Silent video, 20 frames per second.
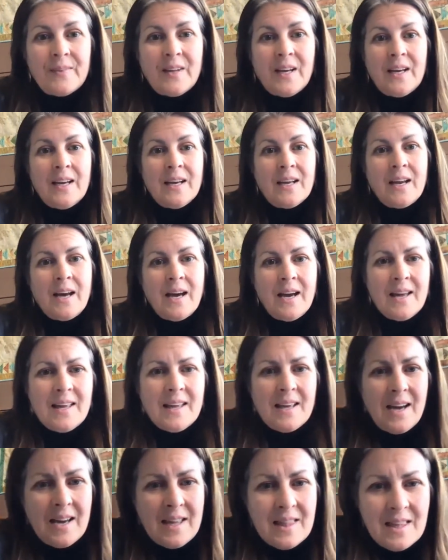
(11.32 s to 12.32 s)
And I,
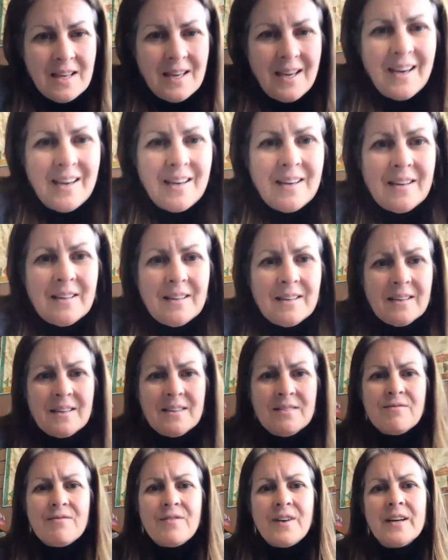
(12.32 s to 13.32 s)
I think I
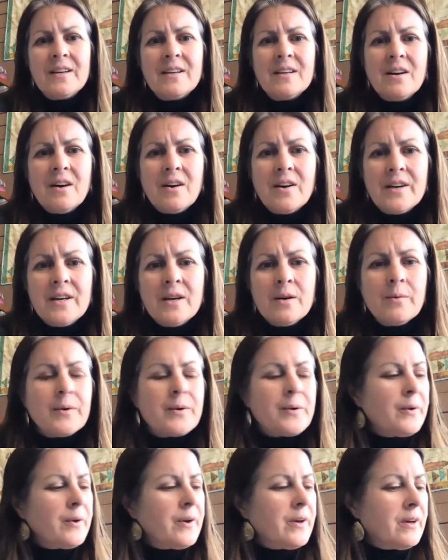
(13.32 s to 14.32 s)
can find an audio
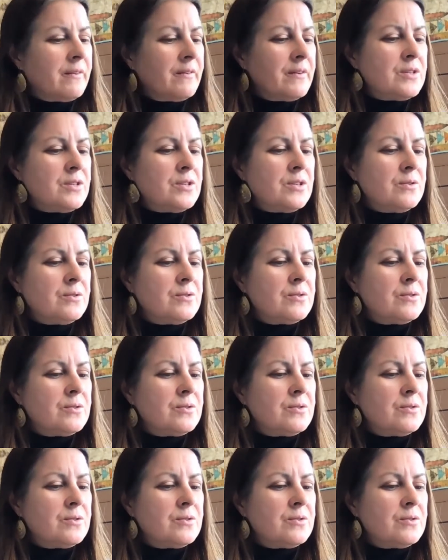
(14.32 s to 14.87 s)
recording of it too,